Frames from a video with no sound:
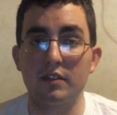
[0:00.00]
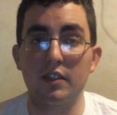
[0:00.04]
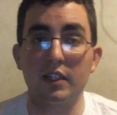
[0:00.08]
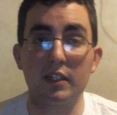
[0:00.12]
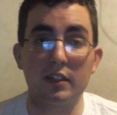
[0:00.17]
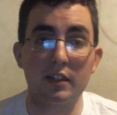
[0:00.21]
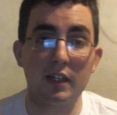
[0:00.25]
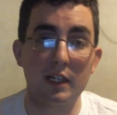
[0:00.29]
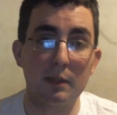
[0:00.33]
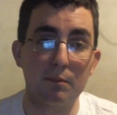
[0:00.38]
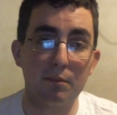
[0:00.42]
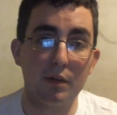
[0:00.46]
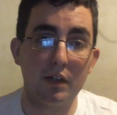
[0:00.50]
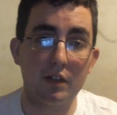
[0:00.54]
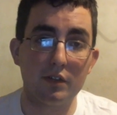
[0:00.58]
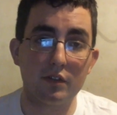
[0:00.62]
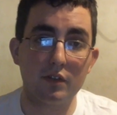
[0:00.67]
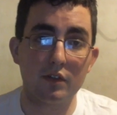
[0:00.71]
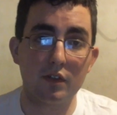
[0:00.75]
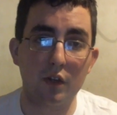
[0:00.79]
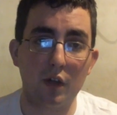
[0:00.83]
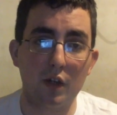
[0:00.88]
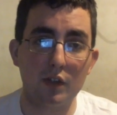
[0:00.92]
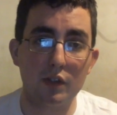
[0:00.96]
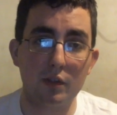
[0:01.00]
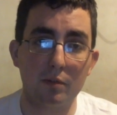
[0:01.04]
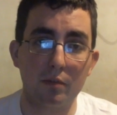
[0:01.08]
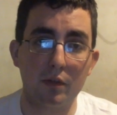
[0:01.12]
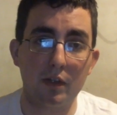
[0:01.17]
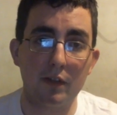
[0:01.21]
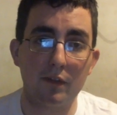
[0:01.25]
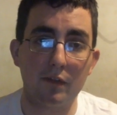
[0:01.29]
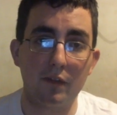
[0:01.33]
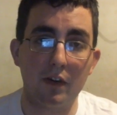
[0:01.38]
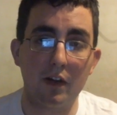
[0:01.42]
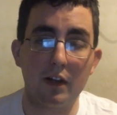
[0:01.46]
The Clank puzzles are also
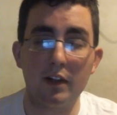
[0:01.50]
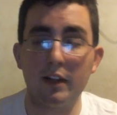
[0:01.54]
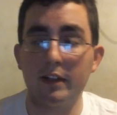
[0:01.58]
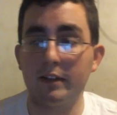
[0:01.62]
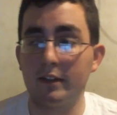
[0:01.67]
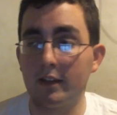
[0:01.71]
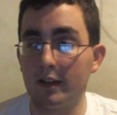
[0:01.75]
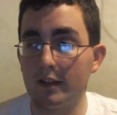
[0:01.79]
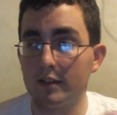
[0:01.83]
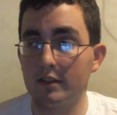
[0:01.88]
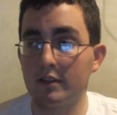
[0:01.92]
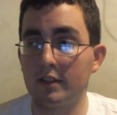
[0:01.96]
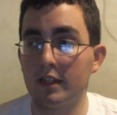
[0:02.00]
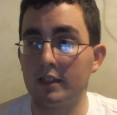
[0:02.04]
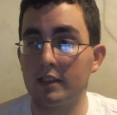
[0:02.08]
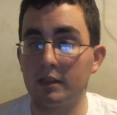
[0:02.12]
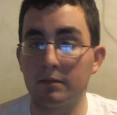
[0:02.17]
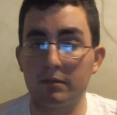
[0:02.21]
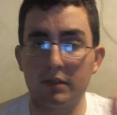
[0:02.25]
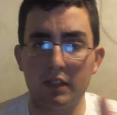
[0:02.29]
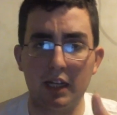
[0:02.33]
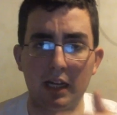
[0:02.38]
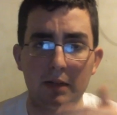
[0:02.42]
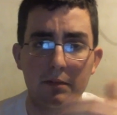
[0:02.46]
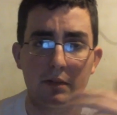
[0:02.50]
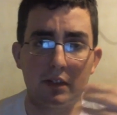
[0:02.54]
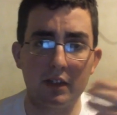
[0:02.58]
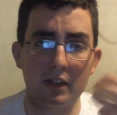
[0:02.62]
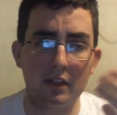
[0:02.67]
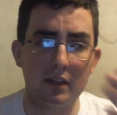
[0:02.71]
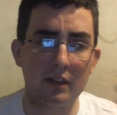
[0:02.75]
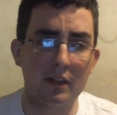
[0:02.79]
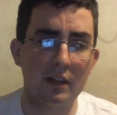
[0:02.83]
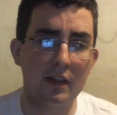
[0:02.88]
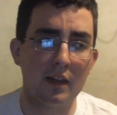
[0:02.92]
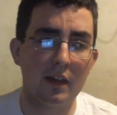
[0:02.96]
pretty fun. It does take some time
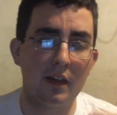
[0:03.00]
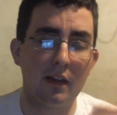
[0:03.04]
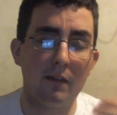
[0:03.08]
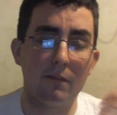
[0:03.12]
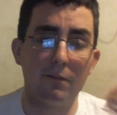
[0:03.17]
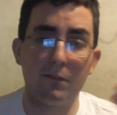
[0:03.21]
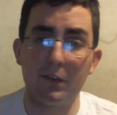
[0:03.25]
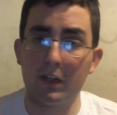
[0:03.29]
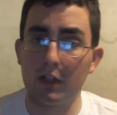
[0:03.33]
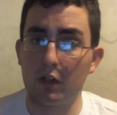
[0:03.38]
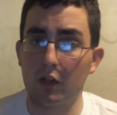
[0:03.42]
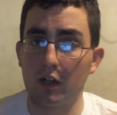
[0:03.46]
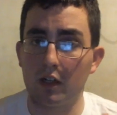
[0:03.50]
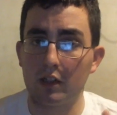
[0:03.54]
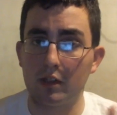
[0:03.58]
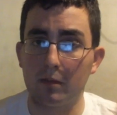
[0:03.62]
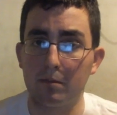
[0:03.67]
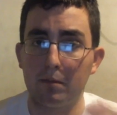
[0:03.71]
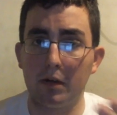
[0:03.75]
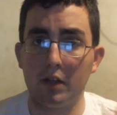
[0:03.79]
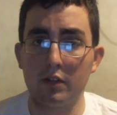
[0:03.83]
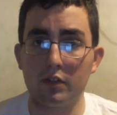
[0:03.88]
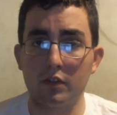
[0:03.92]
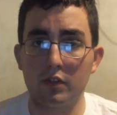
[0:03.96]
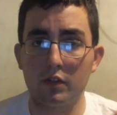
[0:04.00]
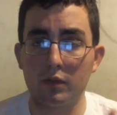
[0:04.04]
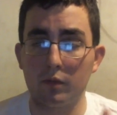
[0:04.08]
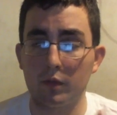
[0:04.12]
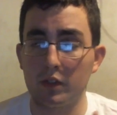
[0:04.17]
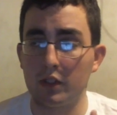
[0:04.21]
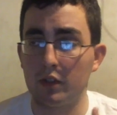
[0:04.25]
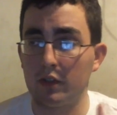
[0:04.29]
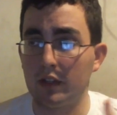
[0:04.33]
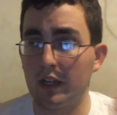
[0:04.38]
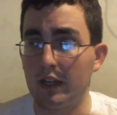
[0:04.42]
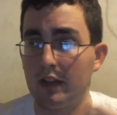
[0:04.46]
to figure out the puzzles when
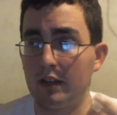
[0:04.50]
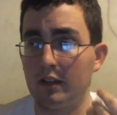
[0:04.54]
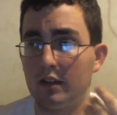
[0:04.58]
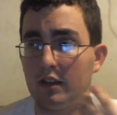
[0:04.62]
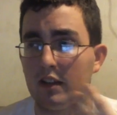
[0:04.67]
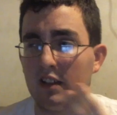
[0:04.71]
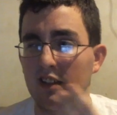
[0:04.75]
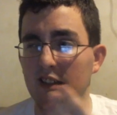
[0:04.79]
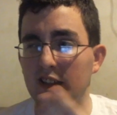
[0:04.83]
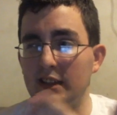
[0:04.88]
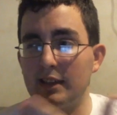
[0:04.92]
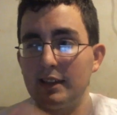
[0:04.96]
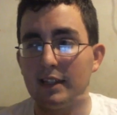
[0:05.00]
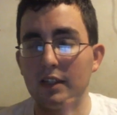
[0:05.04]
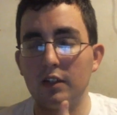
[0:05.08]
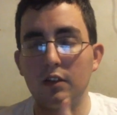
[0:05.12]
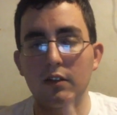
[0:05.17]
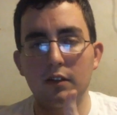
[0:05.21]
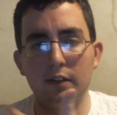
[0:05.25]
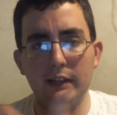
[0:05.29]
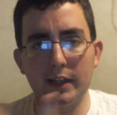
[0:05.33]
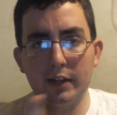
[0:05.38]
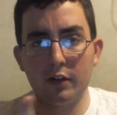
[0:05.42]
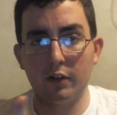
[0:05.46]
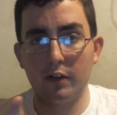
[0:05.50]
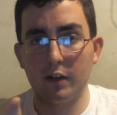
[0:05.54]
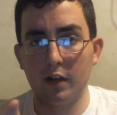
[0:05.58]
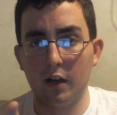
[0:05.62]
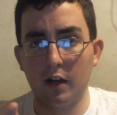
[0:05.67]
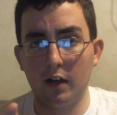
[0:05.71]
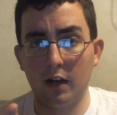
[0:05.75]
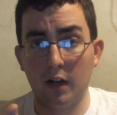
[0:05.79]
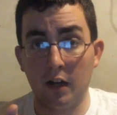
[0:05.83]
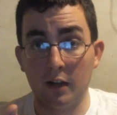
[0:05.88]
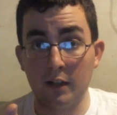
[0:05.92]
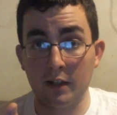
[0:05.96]
you get a little later
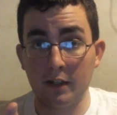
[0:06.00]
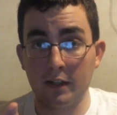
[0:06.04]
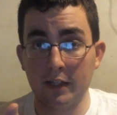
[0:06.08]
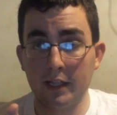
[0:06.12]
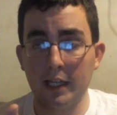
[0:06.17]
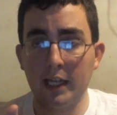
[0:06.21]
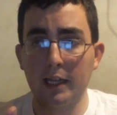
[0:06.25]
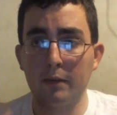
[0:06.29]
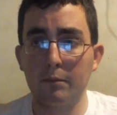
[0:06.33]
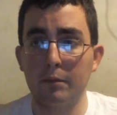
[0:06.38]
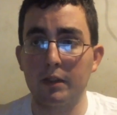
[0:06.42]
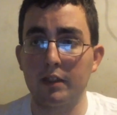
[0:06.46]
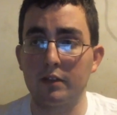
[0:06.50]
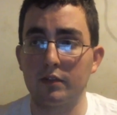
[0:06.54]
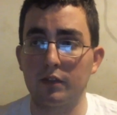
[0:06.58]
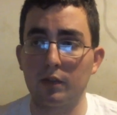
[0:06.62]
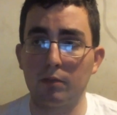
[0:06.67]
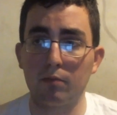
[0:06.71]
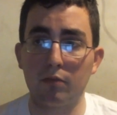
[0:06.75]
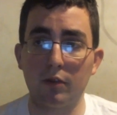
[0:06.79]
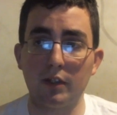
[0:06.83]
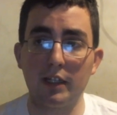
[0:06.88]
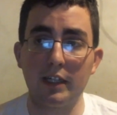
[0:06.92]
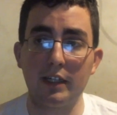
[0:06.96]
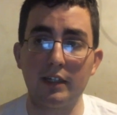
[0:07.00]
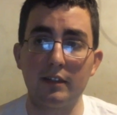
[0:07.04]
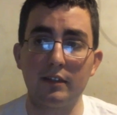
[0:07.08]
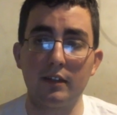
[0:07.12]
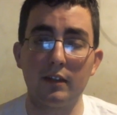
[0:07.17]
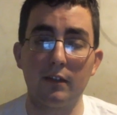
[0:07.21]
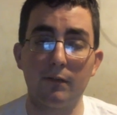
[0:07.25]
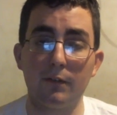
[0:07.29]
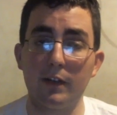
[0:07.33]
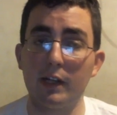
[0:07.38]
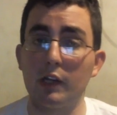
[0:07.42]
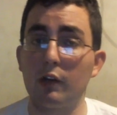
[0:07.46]
on in the game because they're pretty easy to
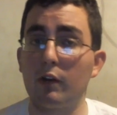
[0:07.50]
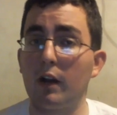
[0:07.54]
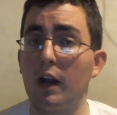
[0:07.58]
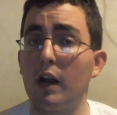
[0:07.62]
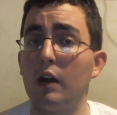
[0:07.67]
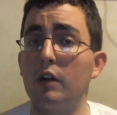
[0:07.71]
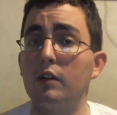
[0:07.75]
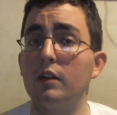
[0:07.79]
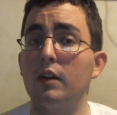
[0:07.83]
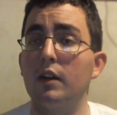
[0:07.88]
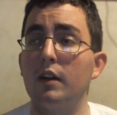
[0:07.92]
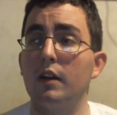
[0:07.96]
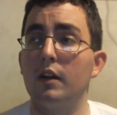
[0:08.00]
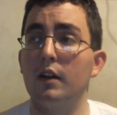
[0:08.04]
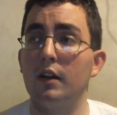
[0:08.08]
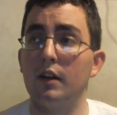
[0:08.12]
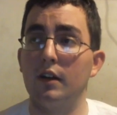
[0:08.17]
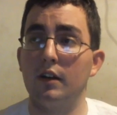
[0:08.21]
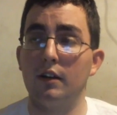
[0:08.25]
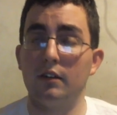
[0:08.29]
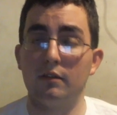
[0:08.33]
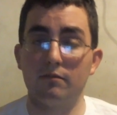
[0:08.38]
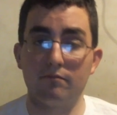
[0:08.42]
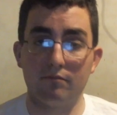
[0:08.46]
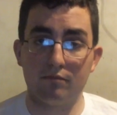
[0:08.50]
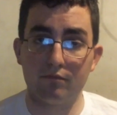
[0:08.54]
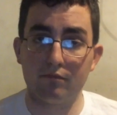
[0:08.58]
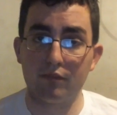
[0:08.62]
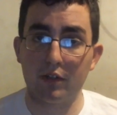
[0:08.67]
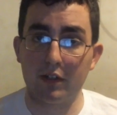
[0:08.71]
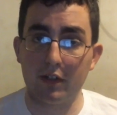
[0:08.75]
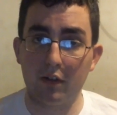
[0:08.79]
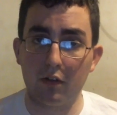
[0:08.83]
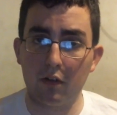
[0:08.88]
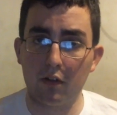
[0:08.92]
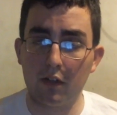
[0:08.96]
figure out
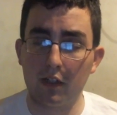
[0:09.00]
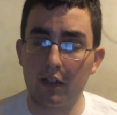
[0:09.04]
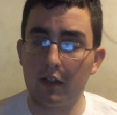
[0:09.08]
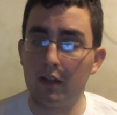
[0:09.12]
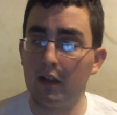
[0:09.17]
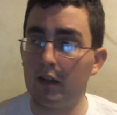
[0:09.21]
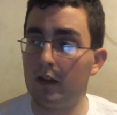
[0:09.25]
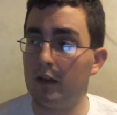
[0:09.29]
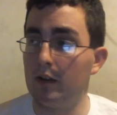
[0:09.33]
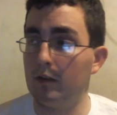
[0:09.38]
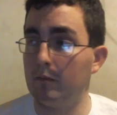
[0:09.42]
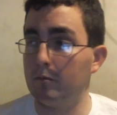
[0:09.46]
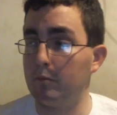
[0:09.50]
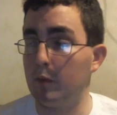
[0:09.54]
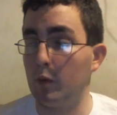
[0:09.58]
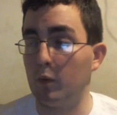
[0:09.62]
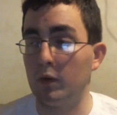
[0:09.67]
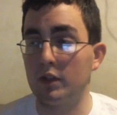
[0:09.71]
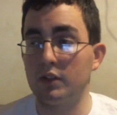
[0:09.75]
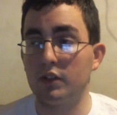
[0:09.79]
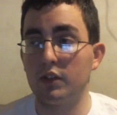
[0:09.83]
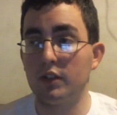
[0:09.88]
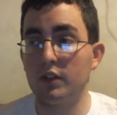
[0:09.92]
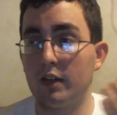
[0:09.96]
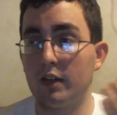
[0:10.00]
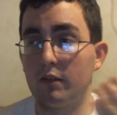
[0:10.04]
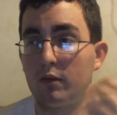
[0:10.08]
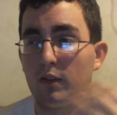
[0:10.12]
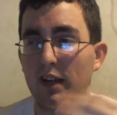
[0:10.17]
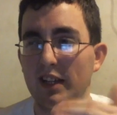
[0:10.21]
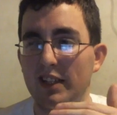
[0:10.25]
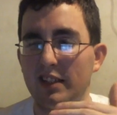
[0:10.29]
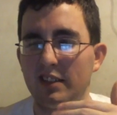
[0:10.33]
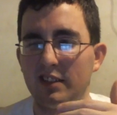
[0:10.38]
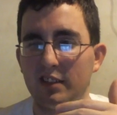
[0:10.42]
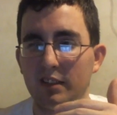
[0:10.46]
pretty early. But once you
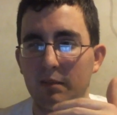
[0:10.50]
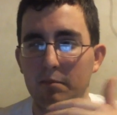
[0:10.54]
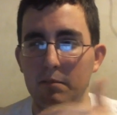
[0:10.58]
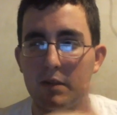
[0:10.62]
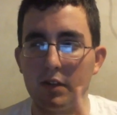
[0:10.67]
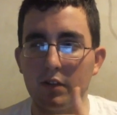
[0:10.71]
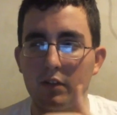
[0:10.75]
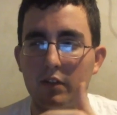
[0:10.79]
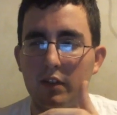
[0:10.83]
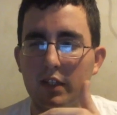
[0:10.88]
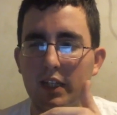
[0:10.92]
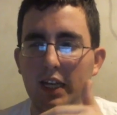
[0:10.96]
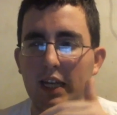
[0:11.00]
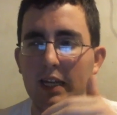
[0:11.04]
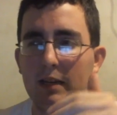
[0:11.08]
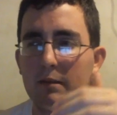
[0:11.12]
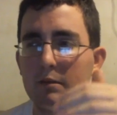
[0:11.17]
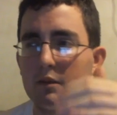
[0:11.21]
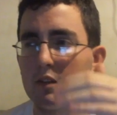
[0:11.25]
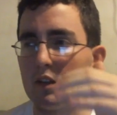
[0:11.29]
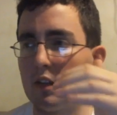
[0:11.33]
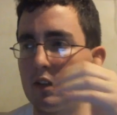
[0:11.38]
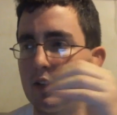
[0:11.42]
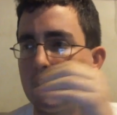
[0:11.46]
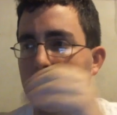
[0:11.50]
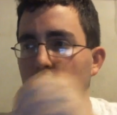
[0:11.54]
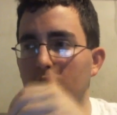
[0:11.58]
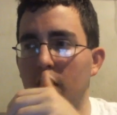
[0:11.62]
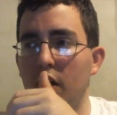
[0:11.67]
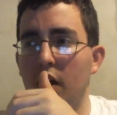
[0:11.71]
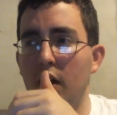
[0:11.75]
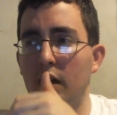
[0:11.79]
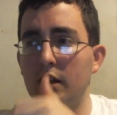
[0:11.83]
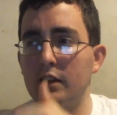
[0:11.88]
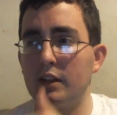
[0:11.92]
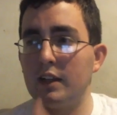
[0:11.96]
right into the middle of the game to later
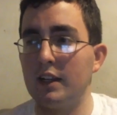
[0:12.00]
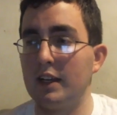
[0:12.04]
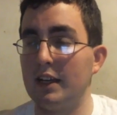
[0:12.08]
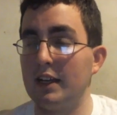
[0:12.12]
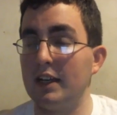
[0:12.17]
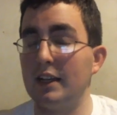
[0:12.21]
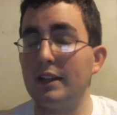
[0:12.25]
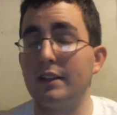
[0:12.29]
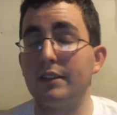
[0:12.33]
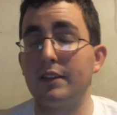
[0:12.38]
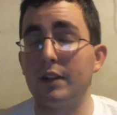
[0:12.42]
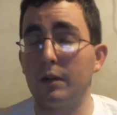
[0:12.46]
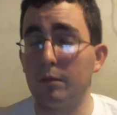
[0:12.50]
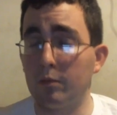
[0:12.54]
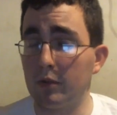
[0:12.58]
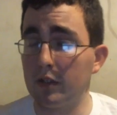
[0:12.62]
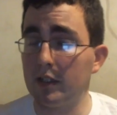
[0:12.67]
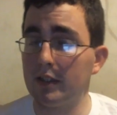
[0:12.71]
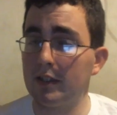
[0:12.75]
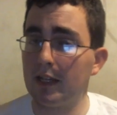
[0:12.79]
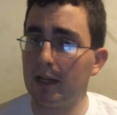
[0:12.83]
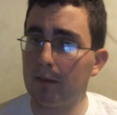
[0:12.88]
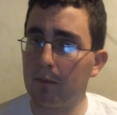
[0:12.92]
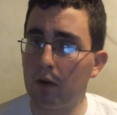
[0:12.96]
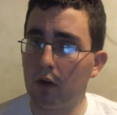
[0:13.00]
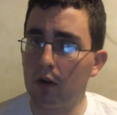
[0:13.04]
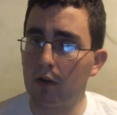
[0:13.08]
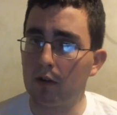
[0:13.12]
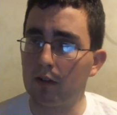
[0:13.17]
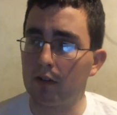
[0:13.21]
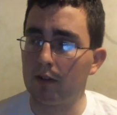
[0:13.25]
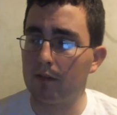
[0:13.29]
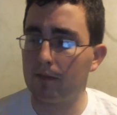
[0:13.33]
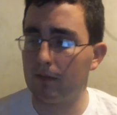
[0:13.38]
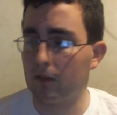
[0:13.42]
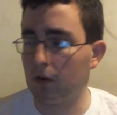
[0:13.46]
on, they're pretty damn hard.
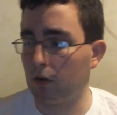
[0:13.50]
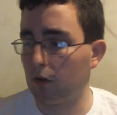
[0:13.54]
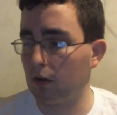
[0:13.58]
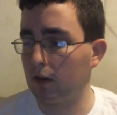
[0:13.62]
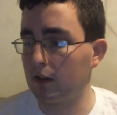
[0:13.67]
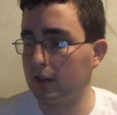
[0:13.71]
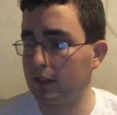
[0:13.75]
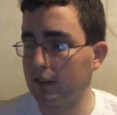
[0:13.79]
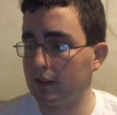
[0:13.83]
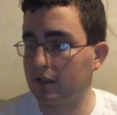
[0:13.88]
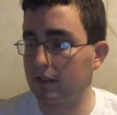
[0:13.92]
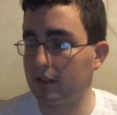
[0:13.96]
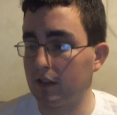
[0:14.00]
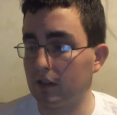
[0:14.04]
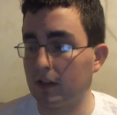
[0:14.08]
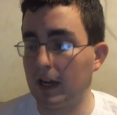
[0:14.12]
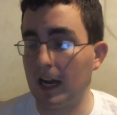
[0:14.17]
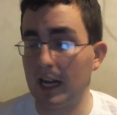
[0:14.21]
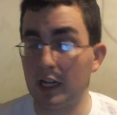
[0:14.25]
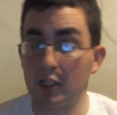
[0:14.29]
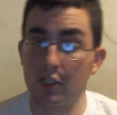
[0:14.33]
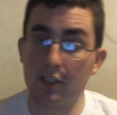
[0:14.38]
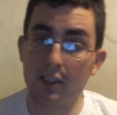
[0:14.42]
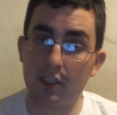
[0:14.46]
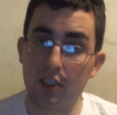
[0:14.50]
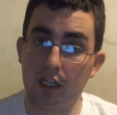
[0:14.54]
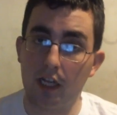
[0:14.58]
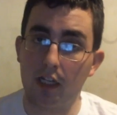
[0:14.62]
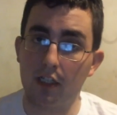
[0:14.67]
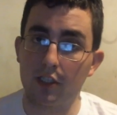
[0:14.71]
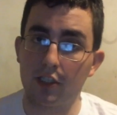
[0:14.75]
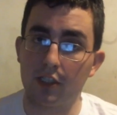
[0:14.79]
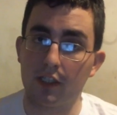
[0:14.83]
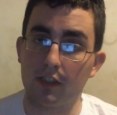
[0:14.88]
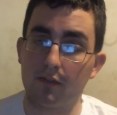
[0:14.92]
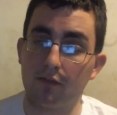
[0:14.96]
Or at least they're actually
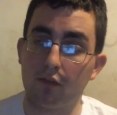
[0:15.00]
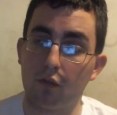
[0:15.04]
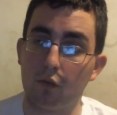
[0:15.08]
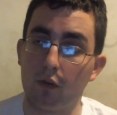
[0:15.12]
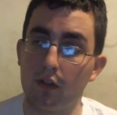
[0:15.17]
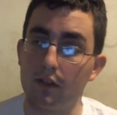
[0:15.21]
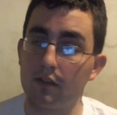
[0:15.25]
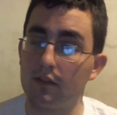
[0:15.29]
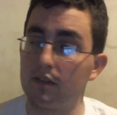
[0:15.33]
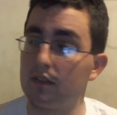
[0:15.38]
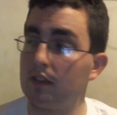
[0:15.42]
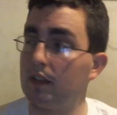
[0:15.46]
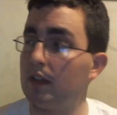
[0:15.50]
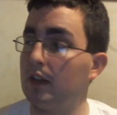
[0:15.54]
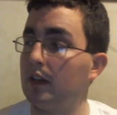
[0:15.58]
challenging for once.